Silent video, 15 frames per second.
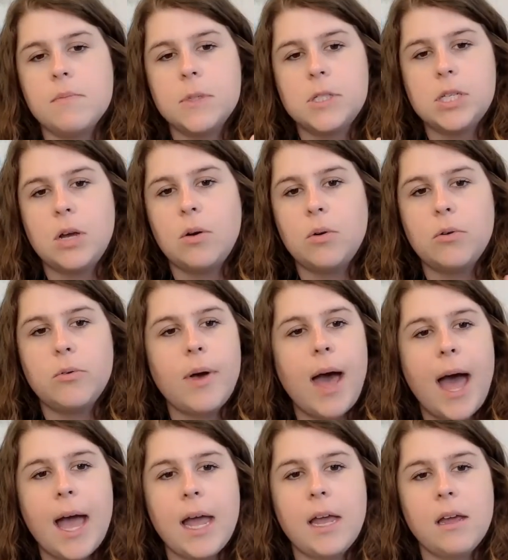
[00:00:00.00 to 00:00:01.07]
So
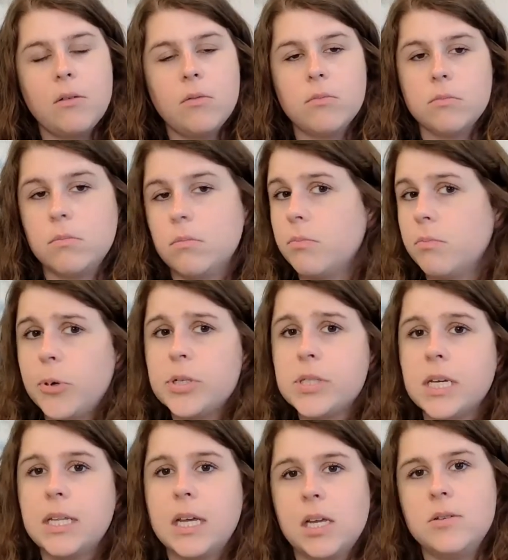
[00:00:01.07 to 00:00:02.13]
I
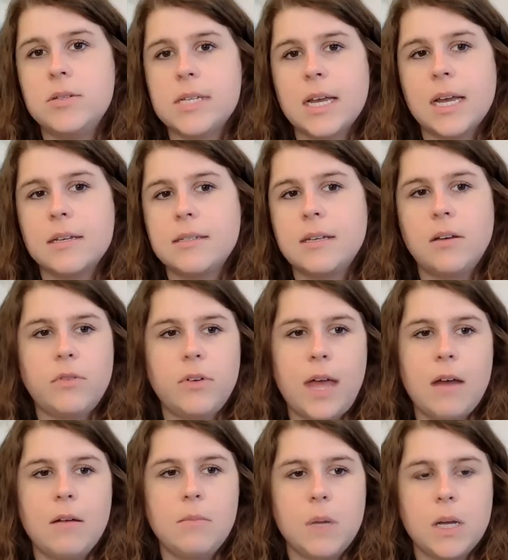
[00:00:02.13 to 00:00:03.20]
personally like using Excel for
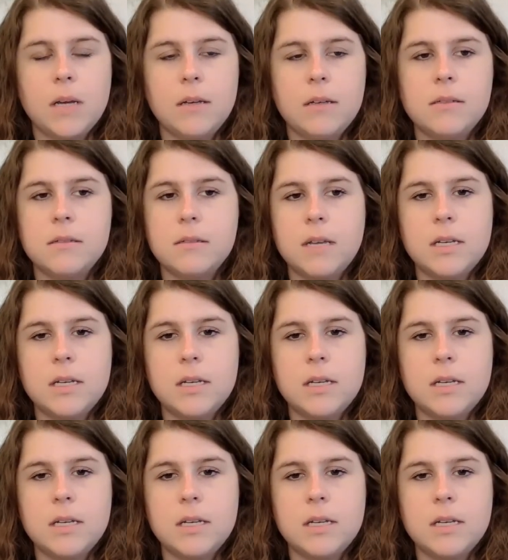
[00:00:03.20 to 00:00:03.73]
that because